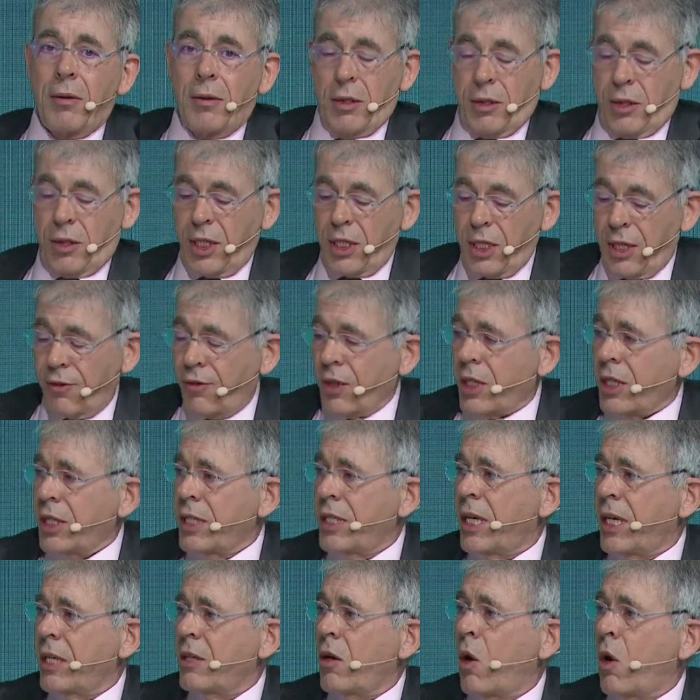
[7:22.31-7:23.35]
significant
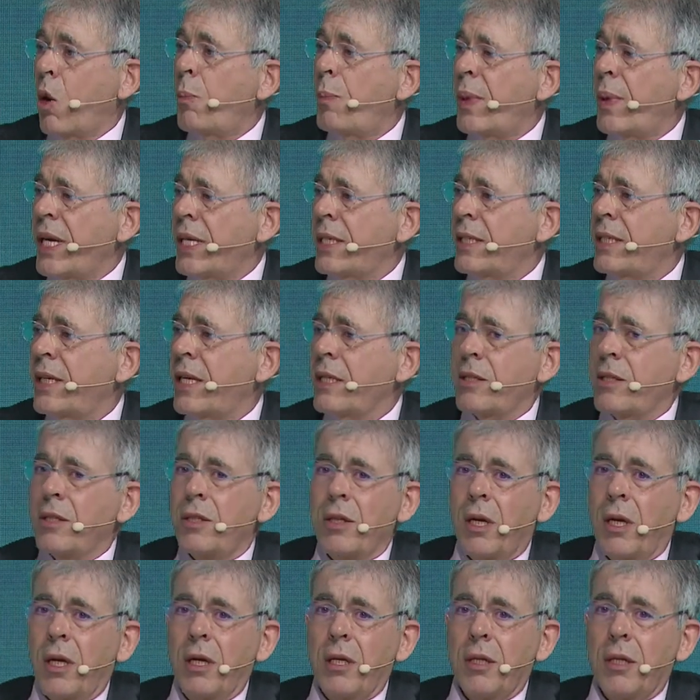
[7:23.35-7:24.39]
debt, opaque debt
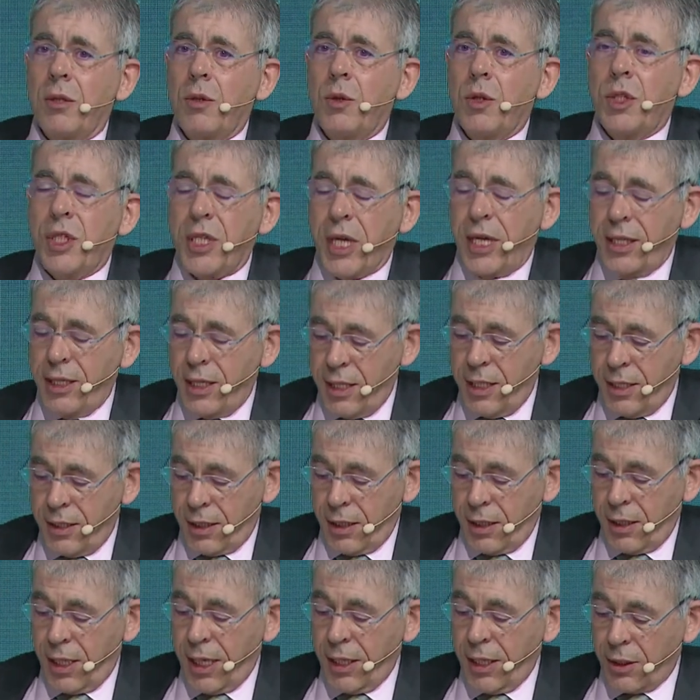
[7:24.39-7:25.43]
to Chinese
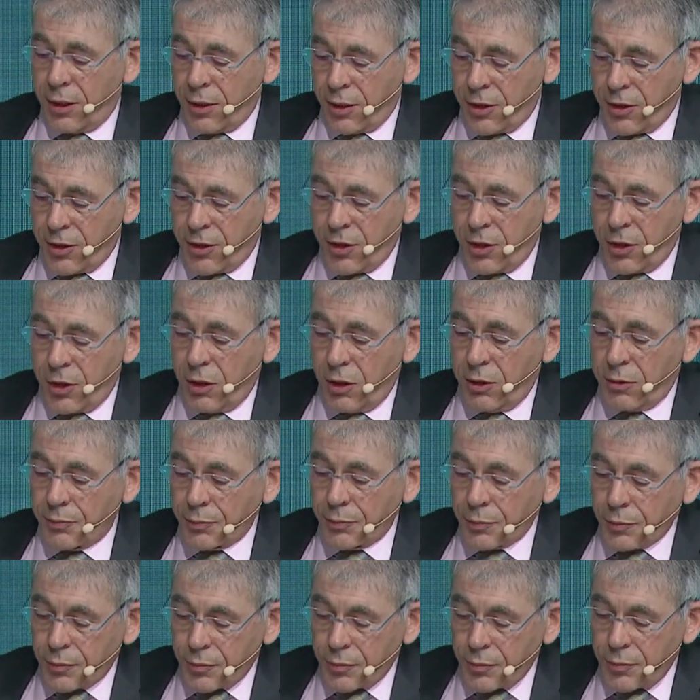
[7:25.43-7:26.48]
lenders. So
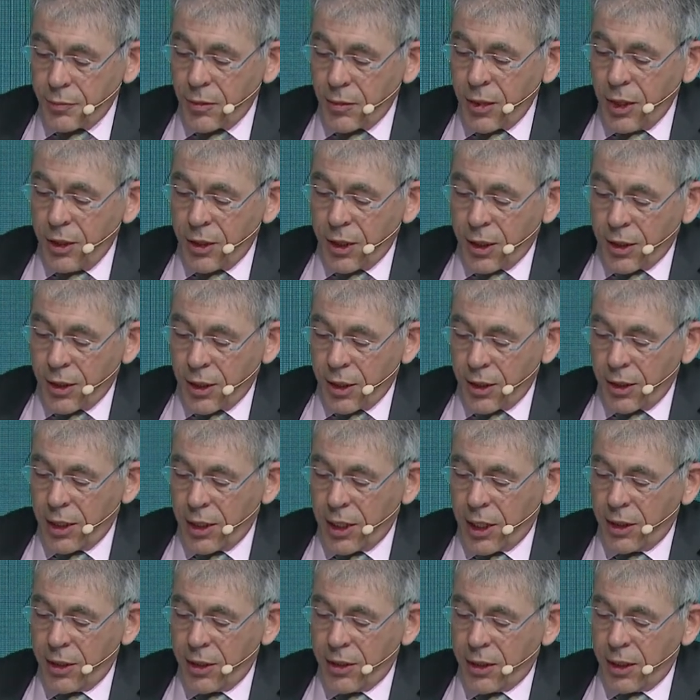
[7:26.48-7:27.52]
that
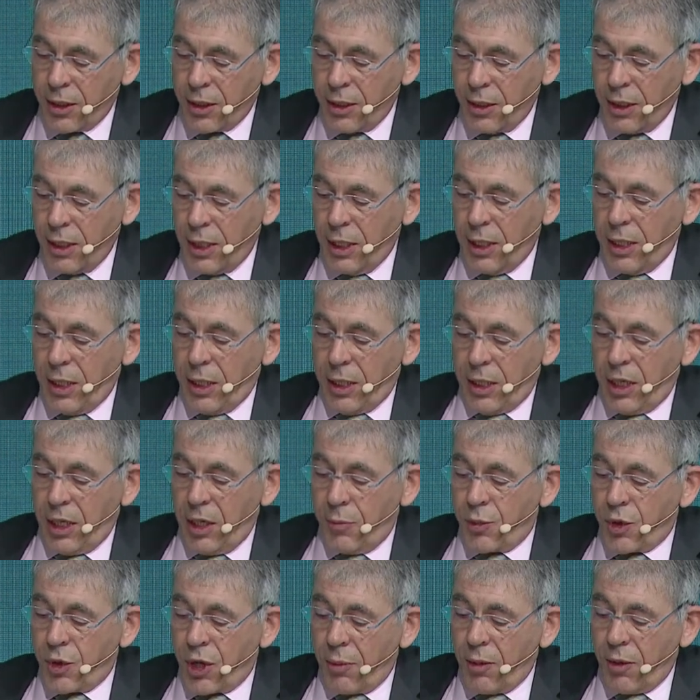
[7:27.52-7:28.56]
there's a
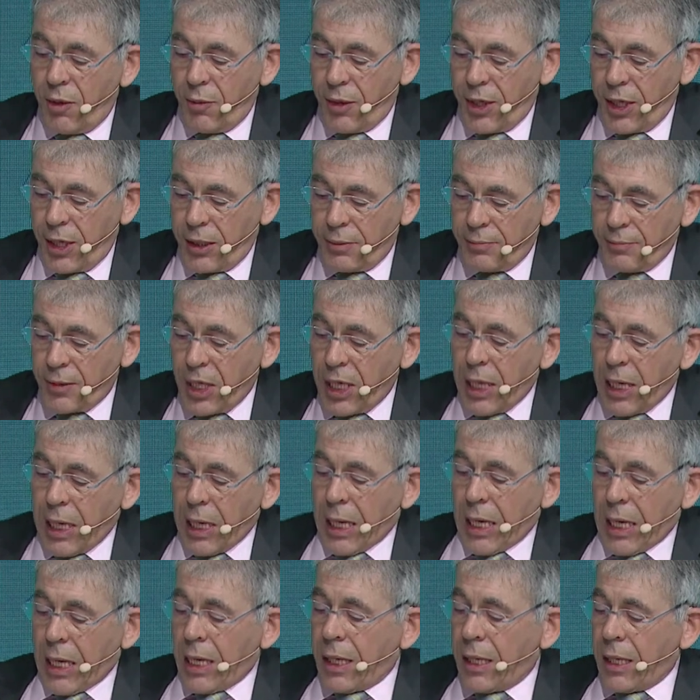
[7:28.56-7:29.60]
problem there.
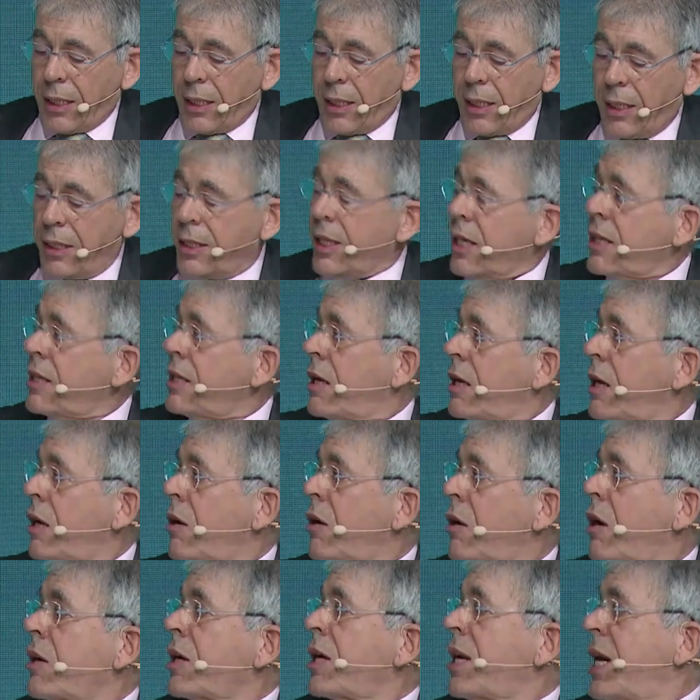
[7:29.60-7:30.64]
And then
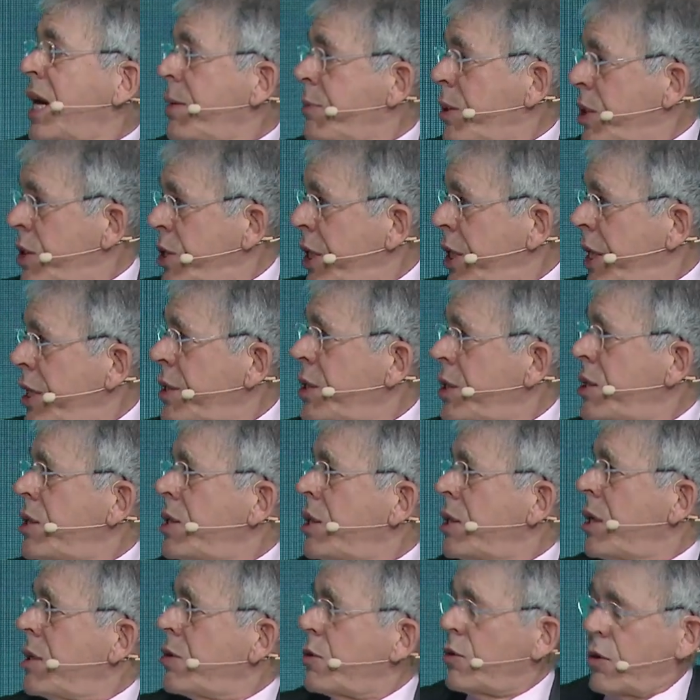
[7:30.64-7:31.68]
on climate change,
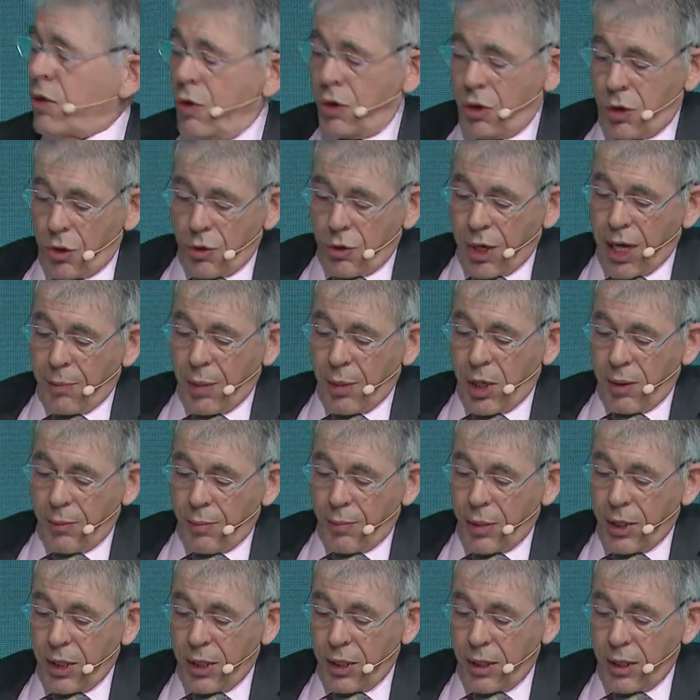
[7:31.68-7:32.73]
to wrap up,